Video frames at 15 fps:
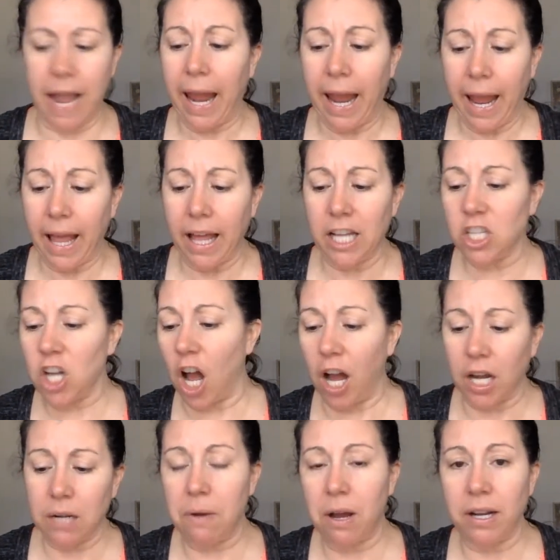and
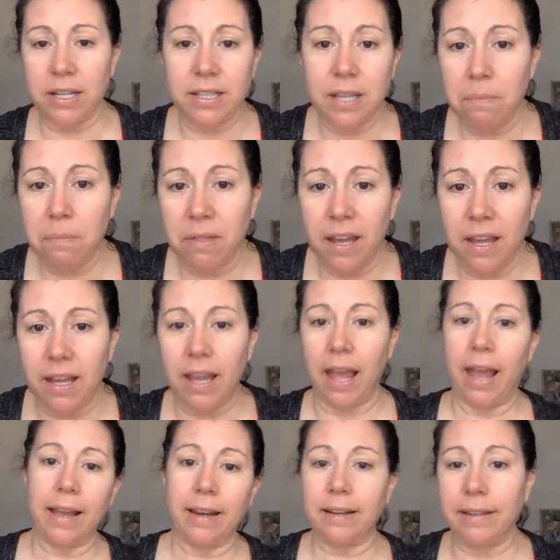onomatopoeia something
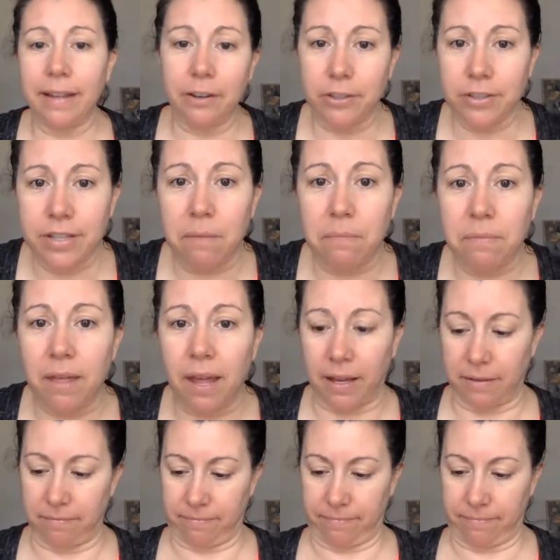and a litter something.